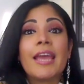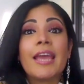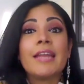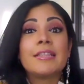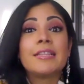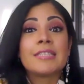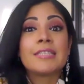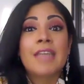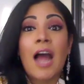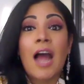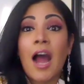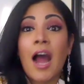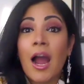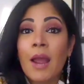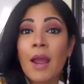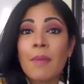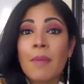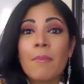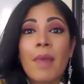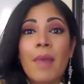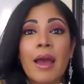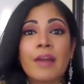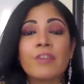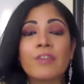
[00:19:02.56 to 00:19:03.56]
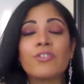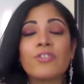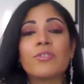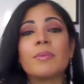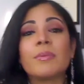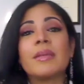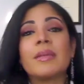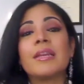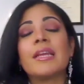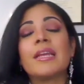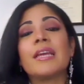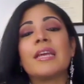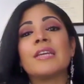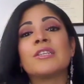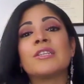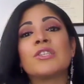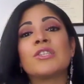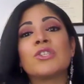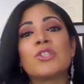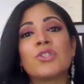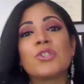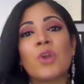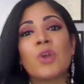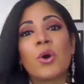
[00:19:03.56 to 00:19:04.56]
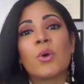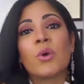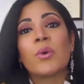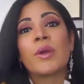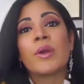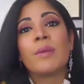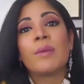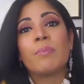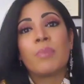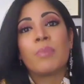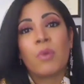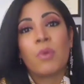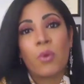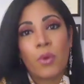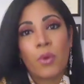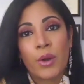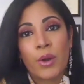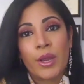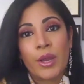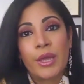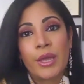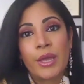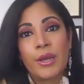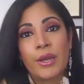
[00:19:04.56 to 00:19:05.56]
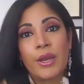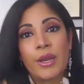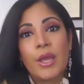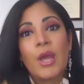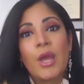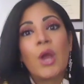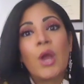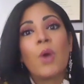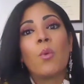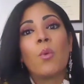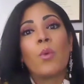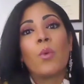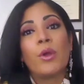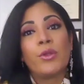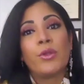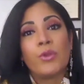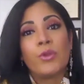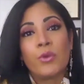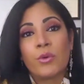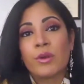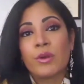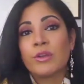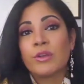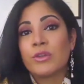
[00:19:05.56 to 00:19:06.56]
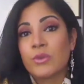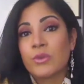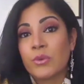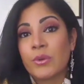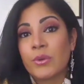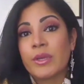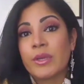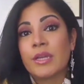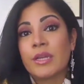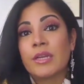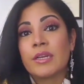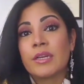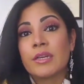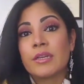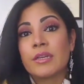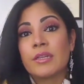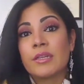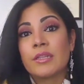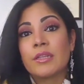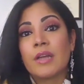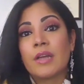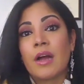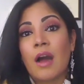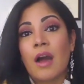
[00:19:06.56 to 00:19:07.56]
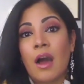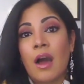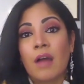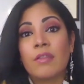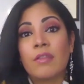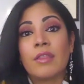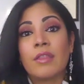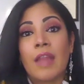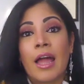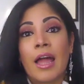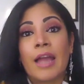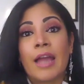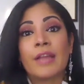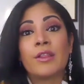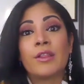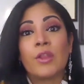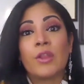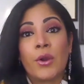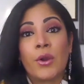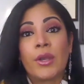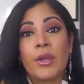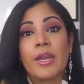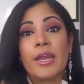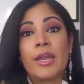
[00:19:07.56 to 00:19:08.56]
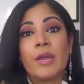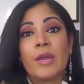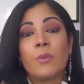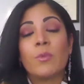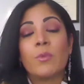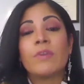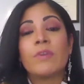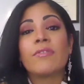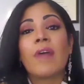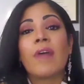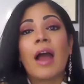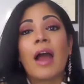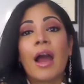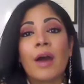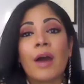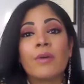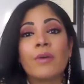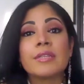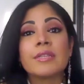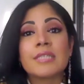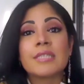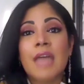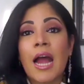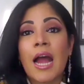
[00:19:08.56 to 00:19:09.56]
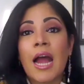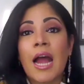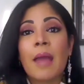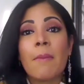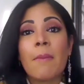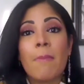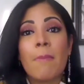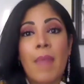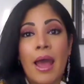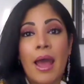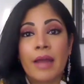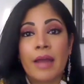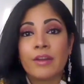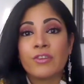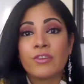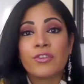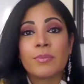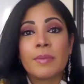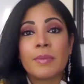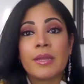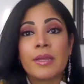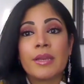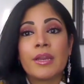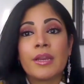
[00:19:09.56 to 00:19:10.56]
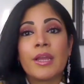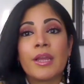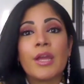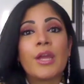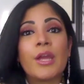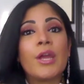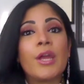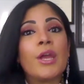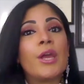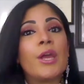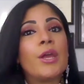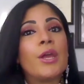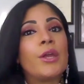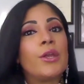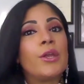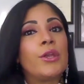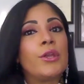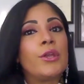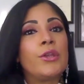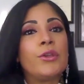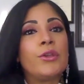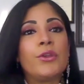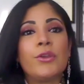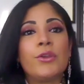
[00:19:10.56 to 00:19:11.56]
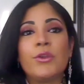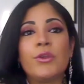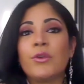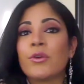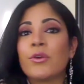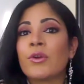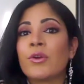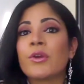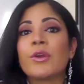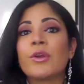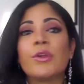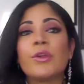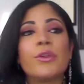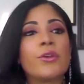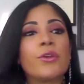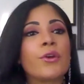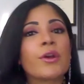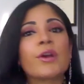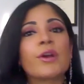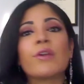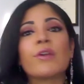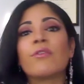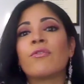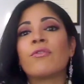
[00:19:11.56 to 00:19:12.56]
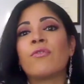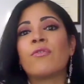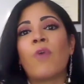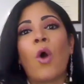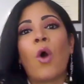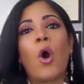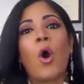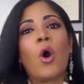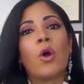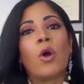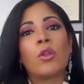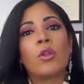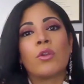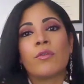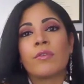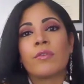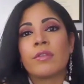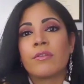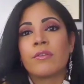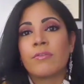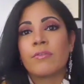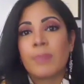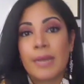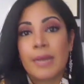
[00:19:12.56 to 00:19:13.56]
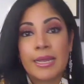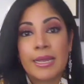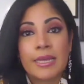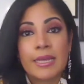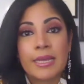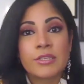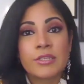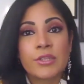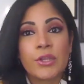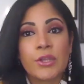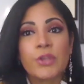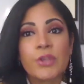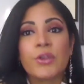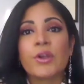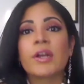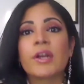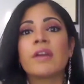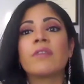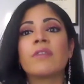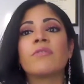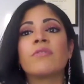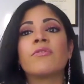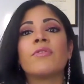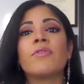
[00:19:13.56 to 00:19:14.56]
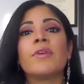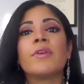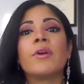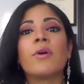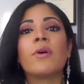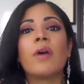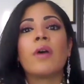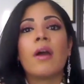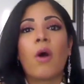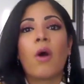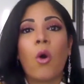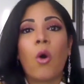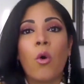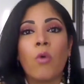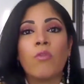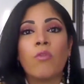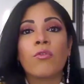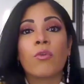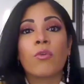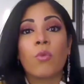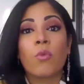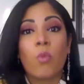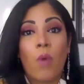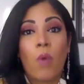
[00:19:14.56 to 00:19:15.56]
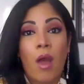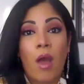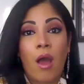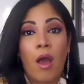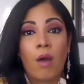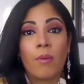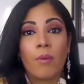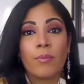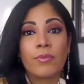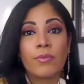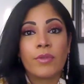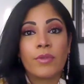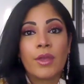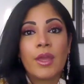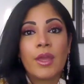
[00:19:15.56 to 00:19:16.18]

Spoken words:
Time management is so important when you are doing online learning. Without time management, you're going to fall all over the place. You're going to feel overwhelmed.